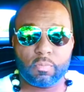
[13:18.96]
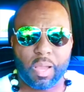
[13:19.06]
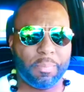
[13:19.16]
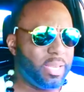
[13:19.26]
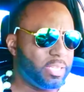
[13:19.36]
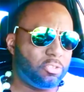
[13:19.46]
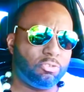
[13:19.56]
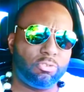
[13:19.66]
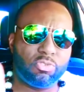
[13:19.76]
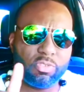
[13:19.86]
I mean, let's
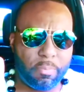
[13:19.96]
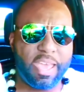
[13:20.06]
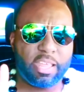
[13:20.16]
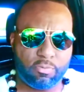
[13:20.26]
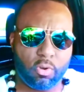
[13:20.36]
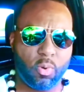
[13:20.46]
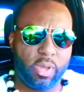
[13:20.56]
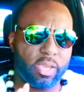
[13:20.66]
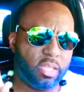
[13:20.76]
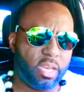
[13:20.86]
just do some math real
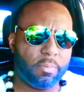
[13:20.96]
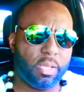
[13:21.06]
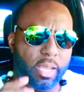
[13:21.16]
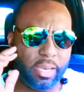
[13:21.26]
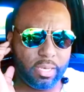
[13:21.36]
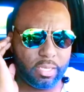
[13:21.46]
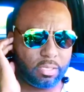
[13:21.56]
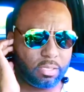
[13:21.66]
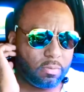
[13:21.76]
quick and then I'm going to end this.